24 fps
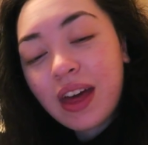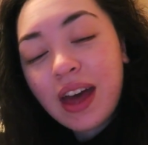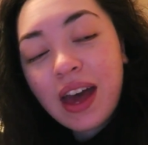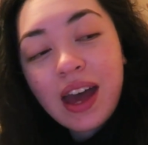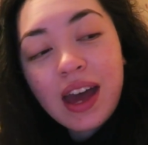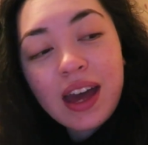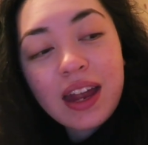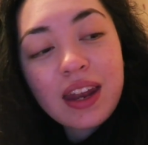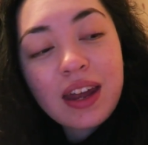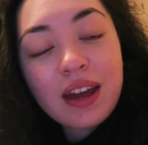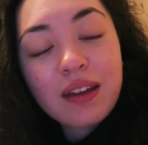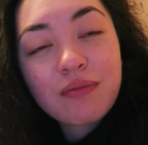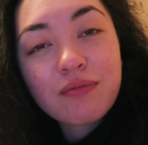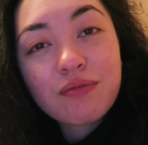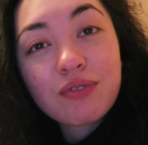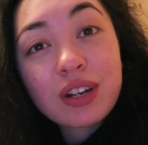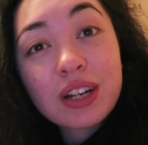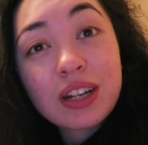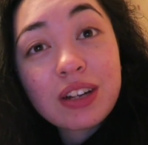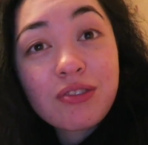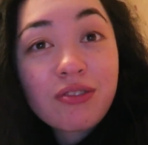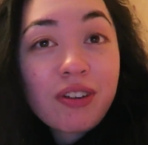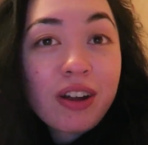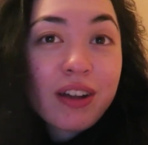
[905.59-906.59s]
And I'm
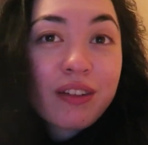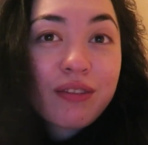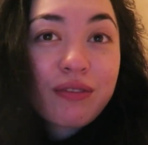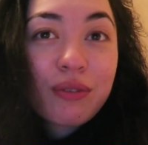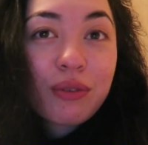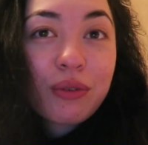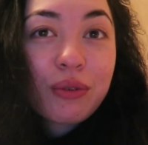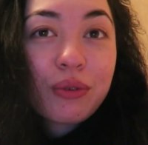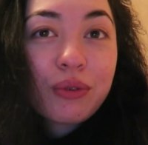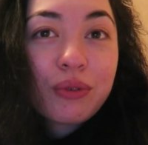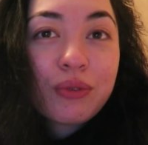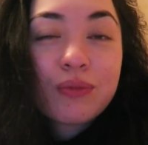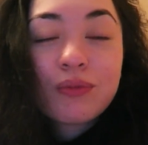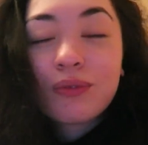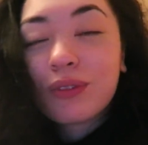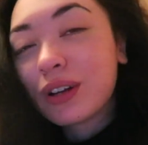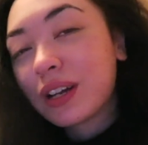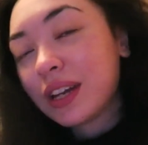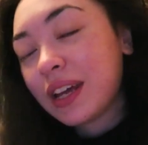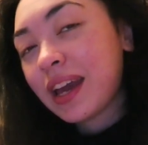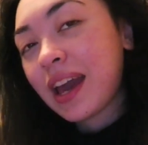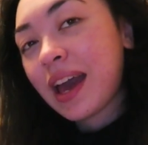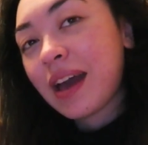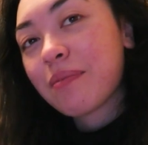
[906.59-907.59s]
really grateful,
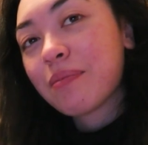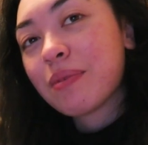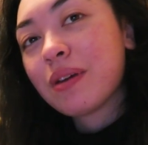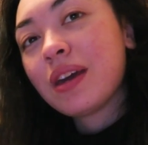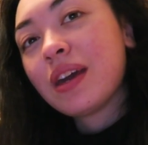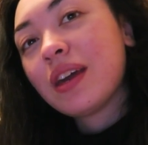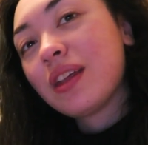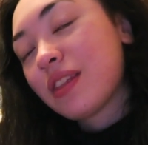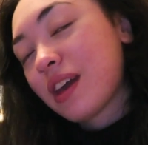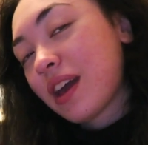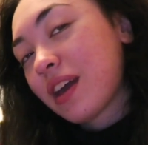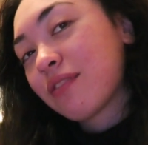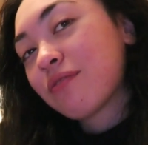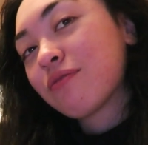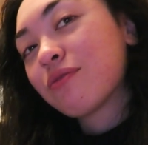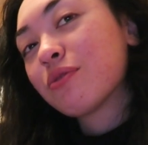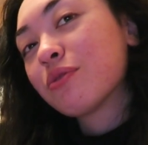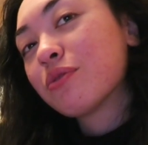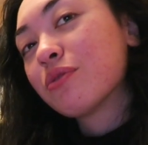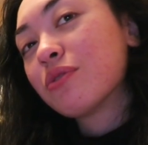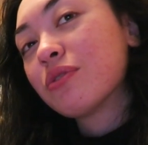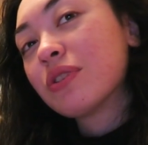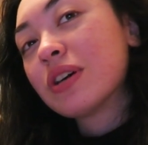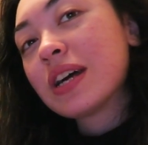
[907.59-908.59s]
really happy,
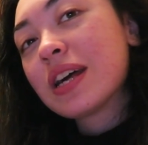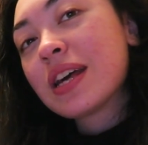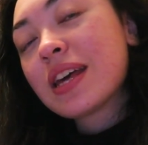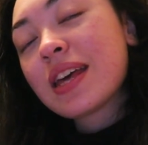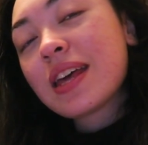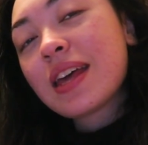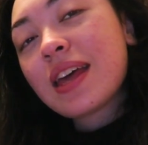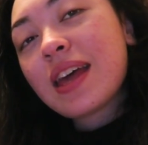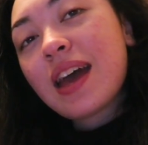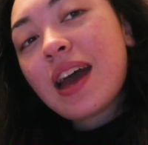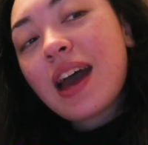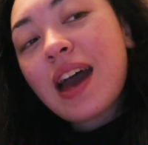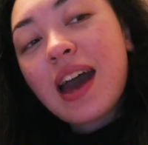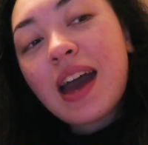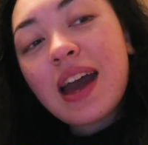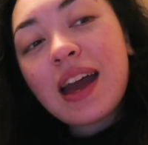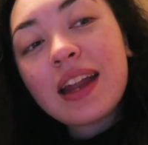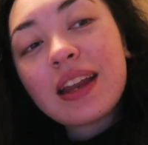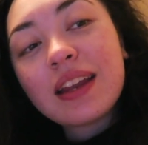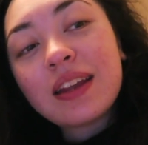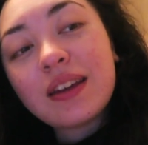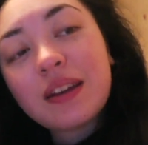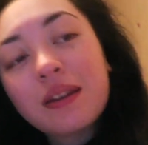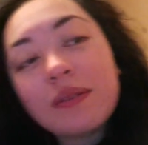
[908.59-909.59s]
thankful,
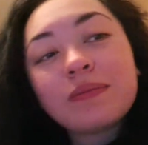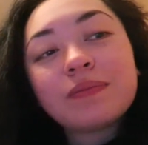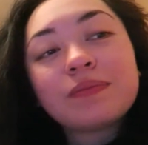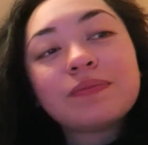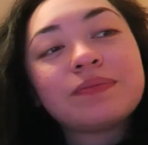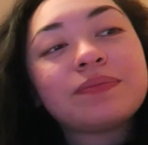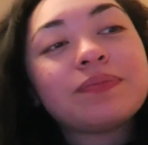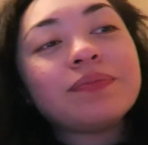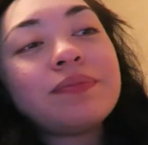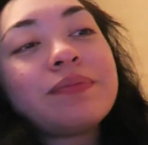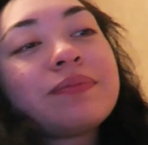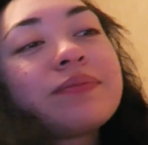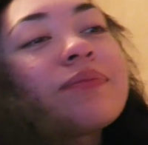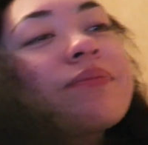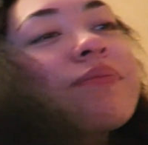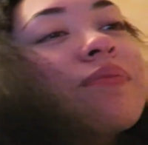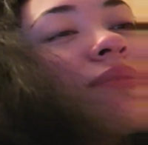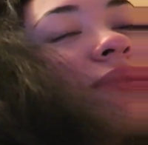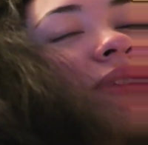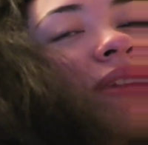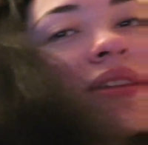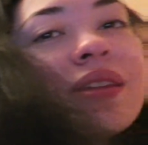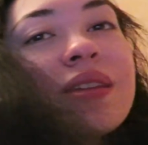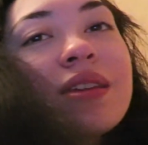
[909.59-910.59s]
and
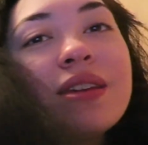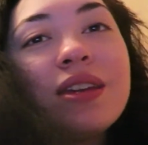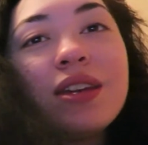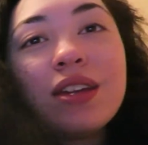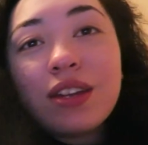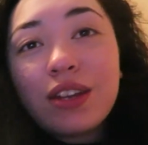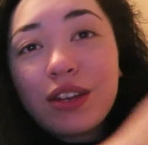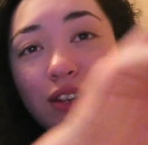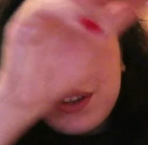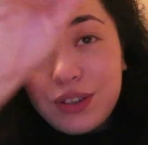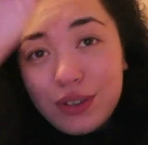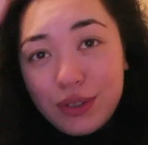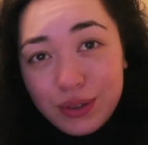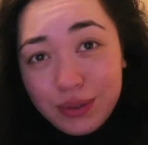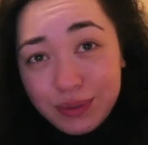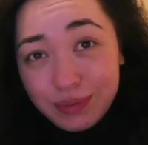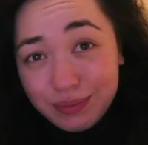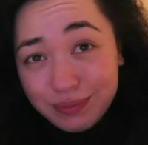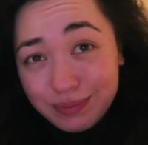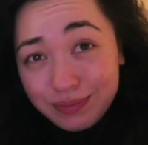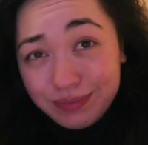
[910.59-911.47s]
you know,